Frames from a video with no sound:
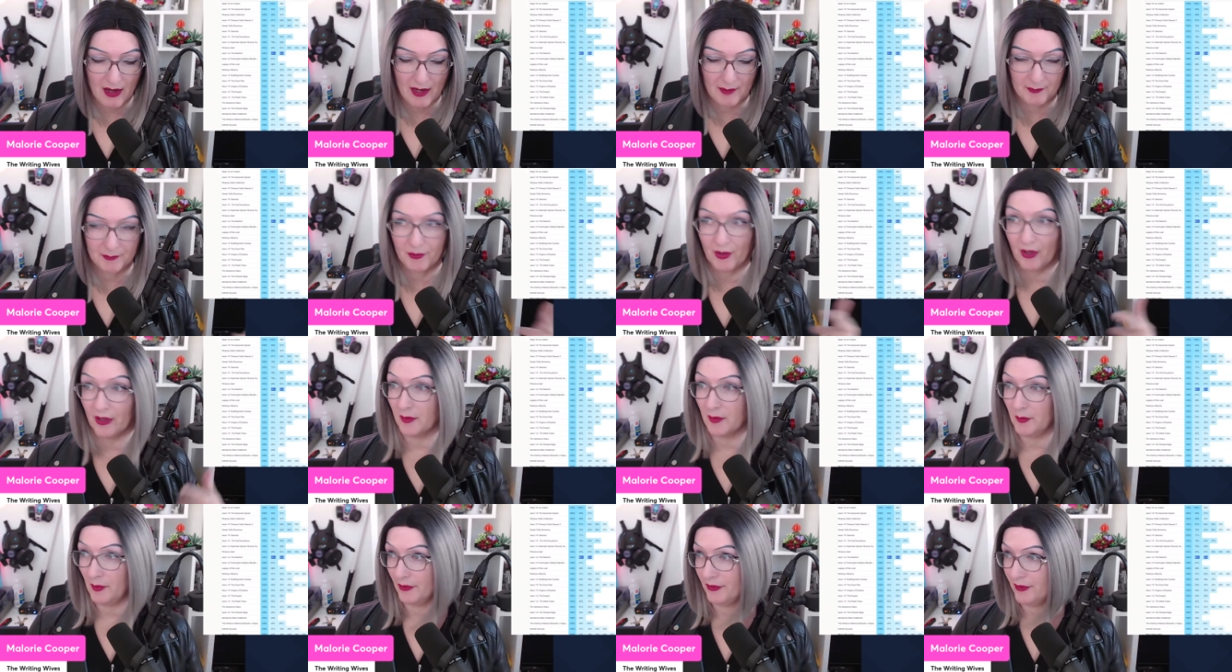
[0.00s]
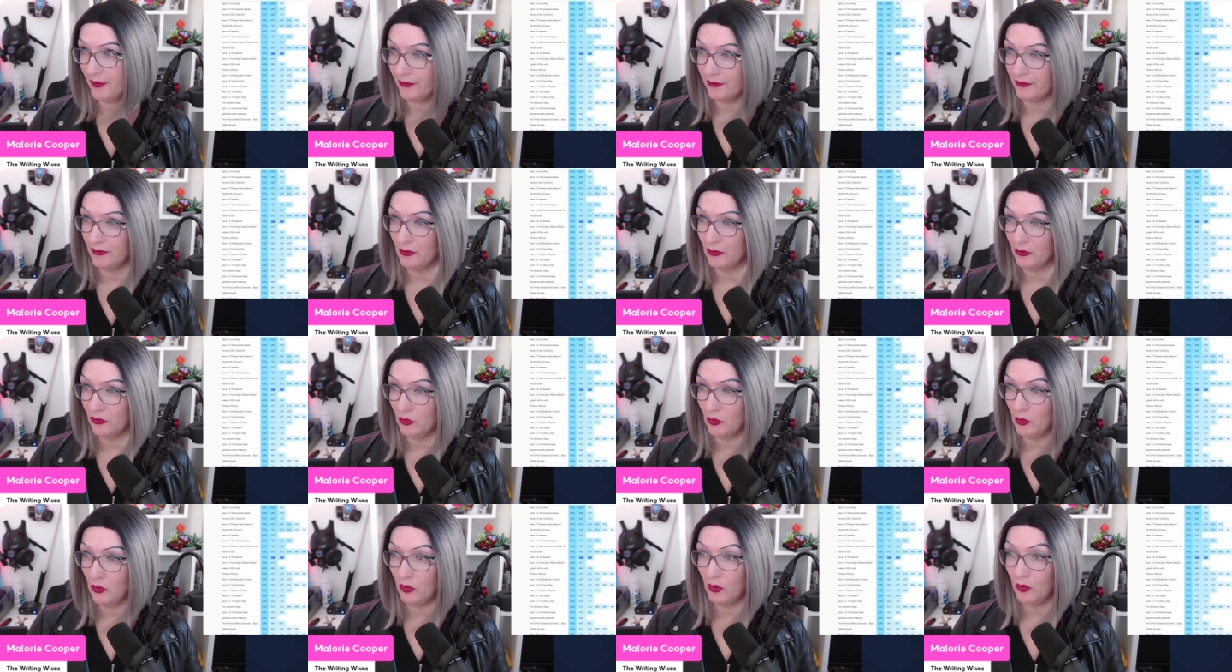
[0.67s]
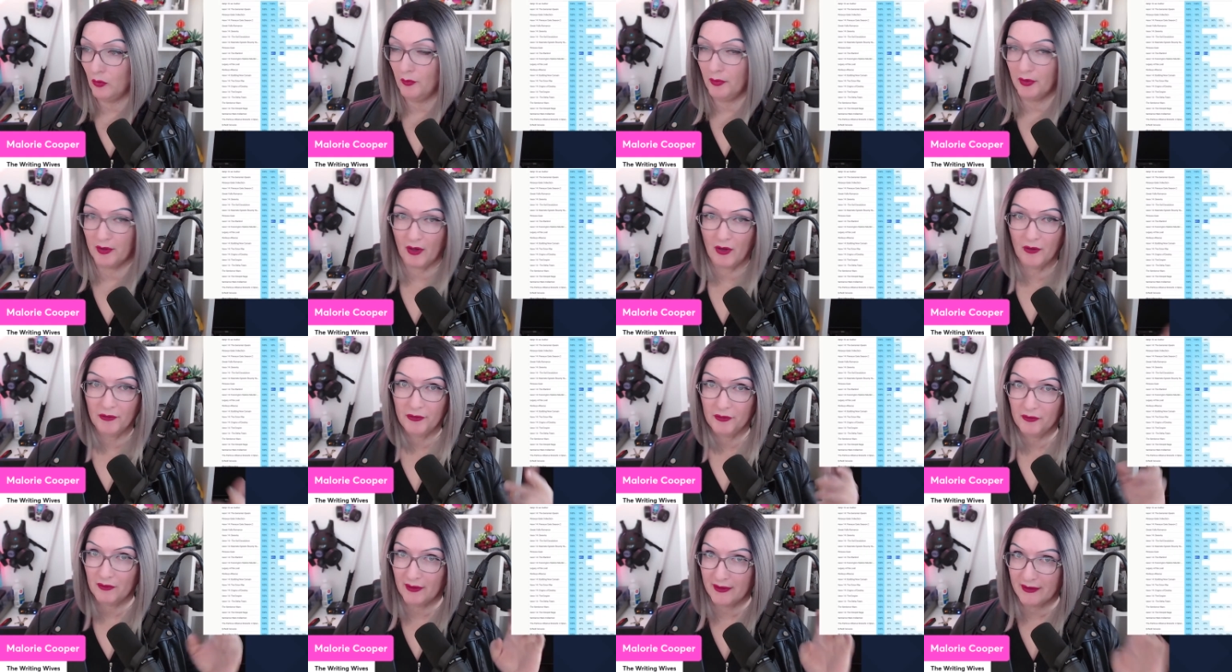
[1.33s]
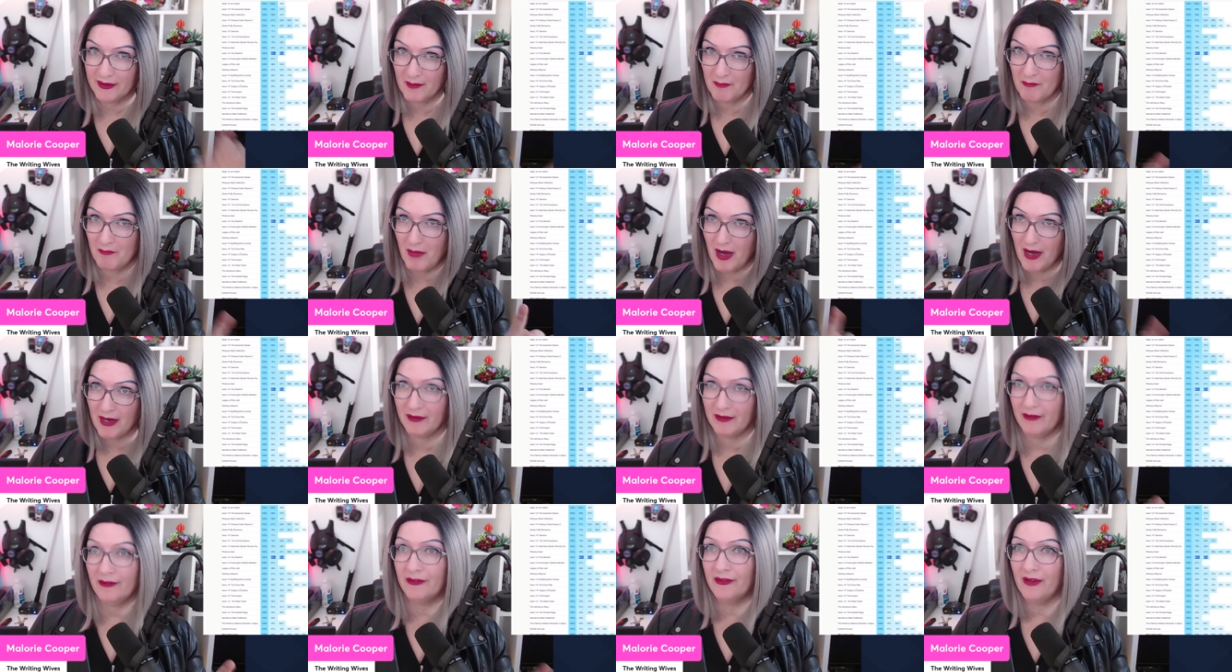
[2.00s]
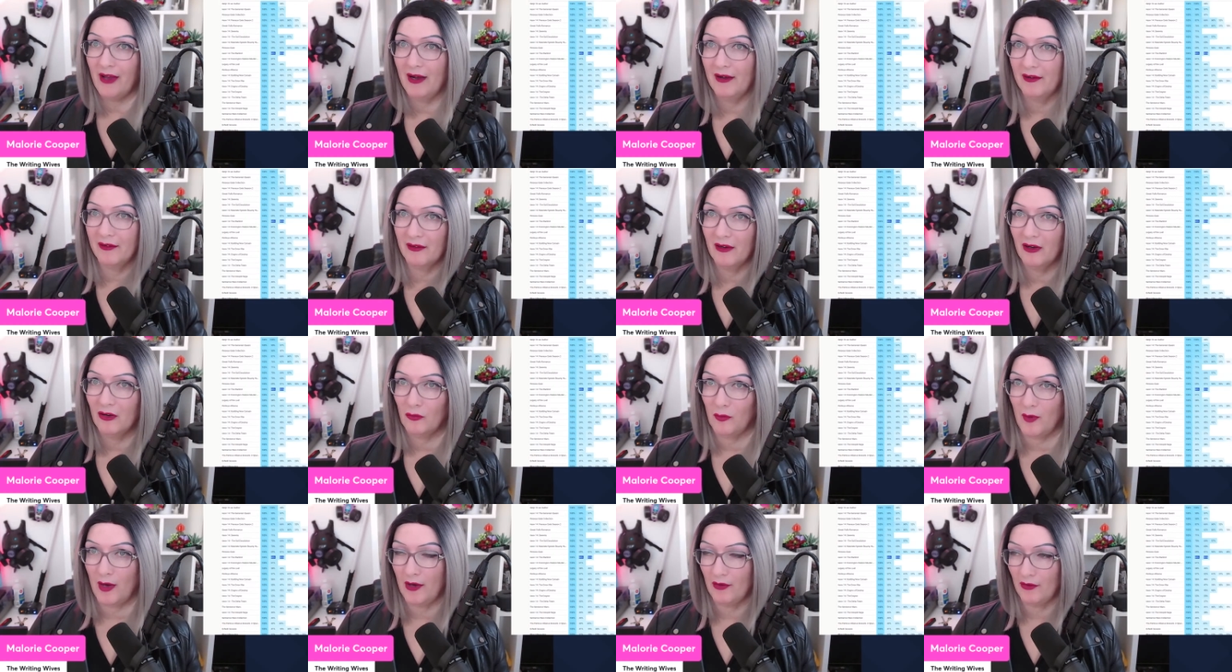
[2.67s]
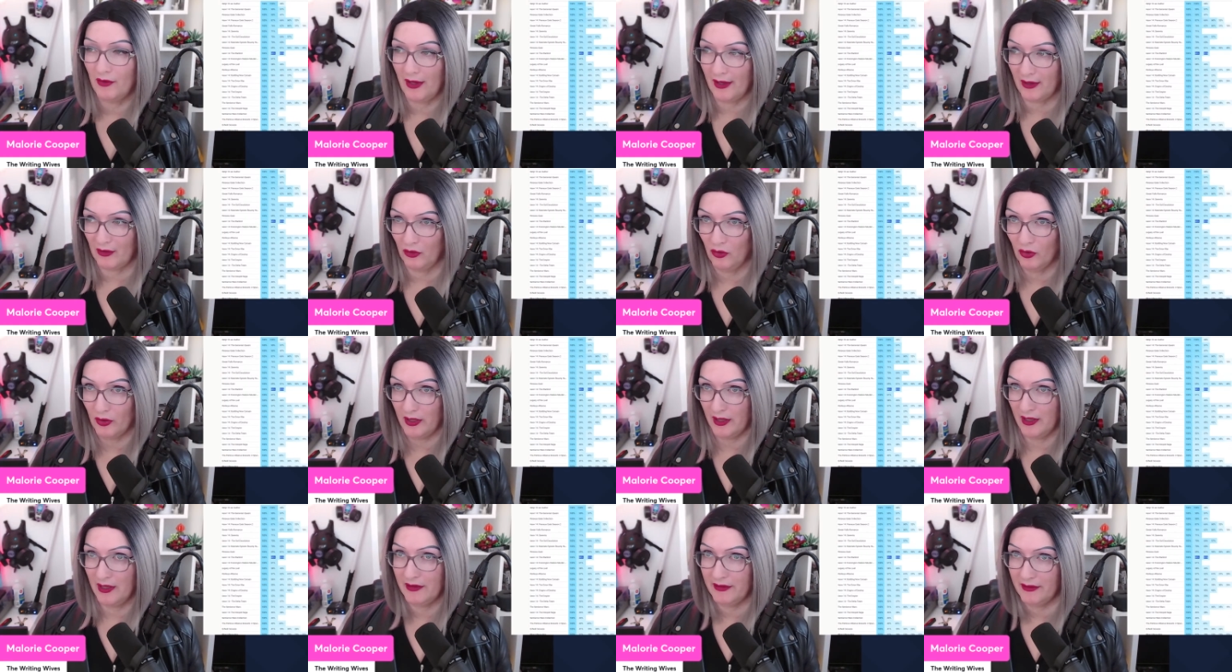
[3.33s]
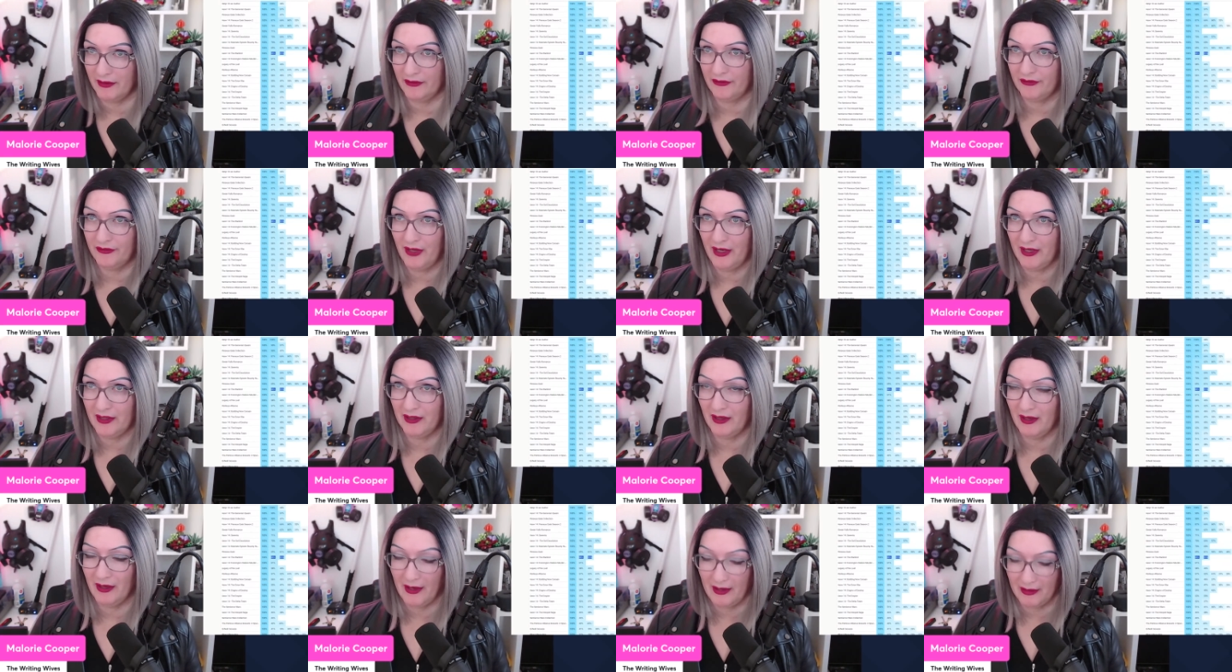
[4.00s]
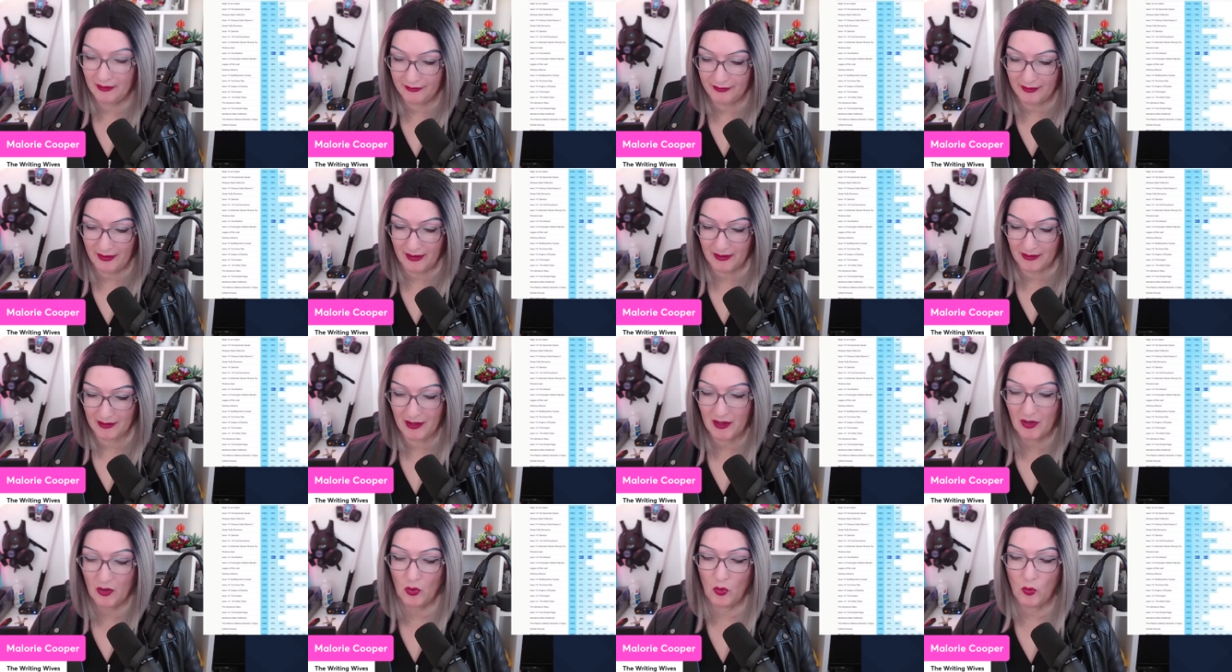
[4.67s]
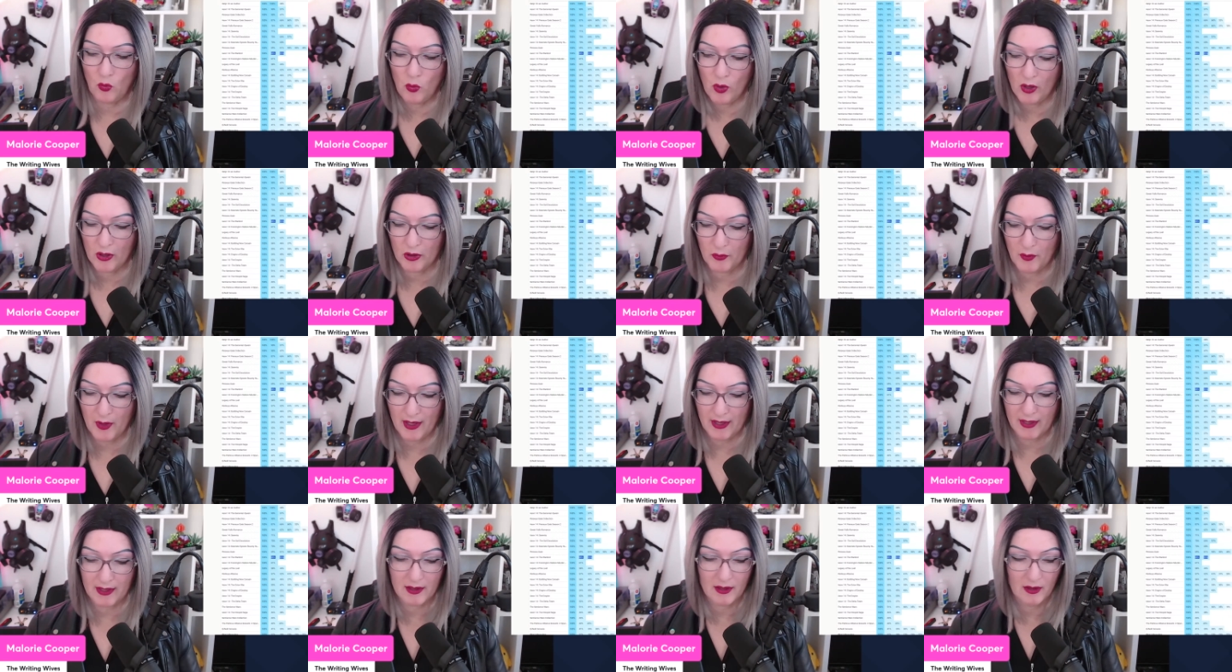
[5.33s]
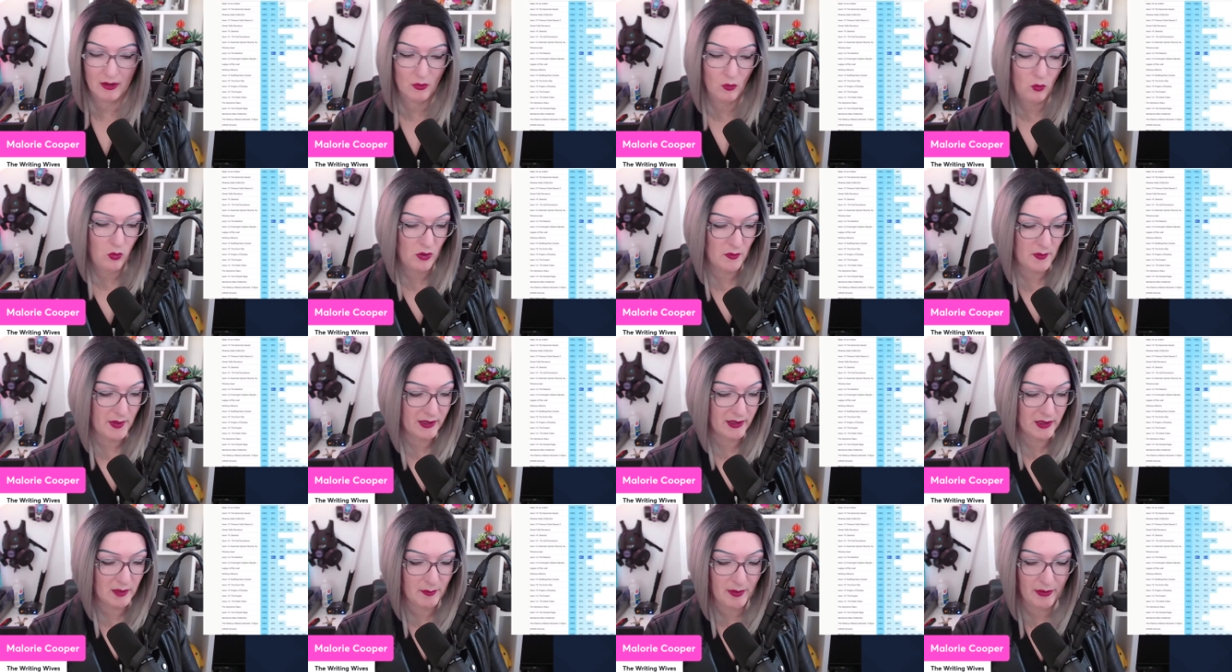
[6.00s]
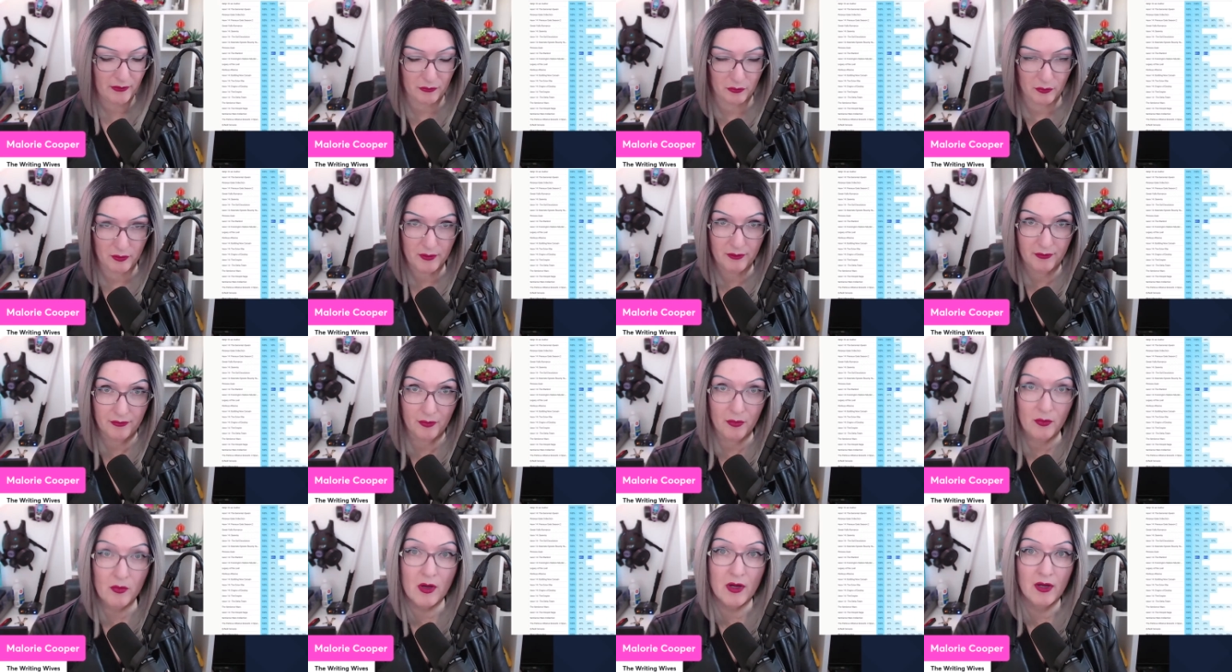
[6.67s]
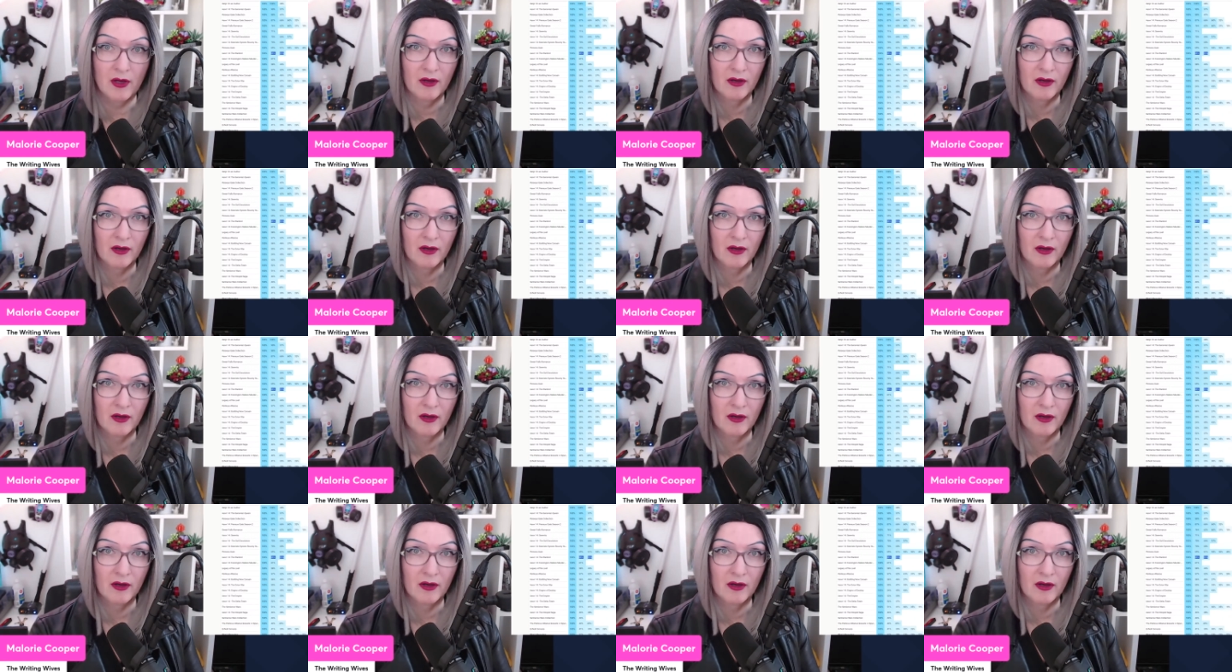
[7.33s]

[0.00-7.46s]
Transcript: Talked about this new tool, but also really the mindset around like looking at this data and saying like, where do I get the best read through?